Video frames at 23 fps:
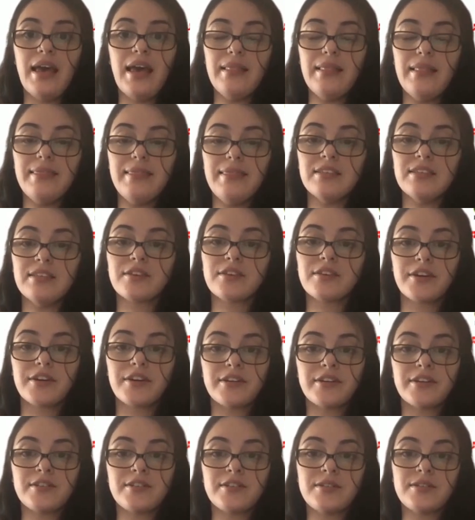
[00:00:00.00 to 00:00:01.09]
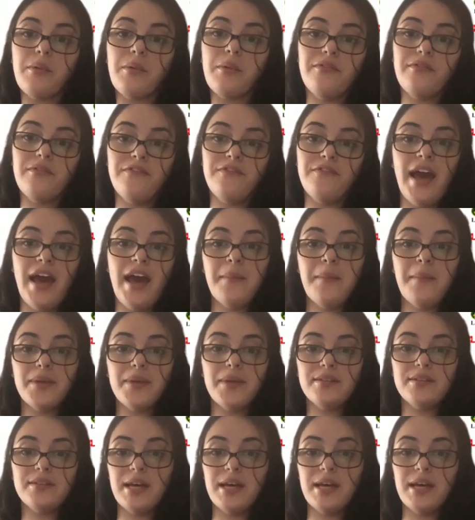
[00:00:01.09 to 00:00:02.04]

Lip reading: This occurs when fat builds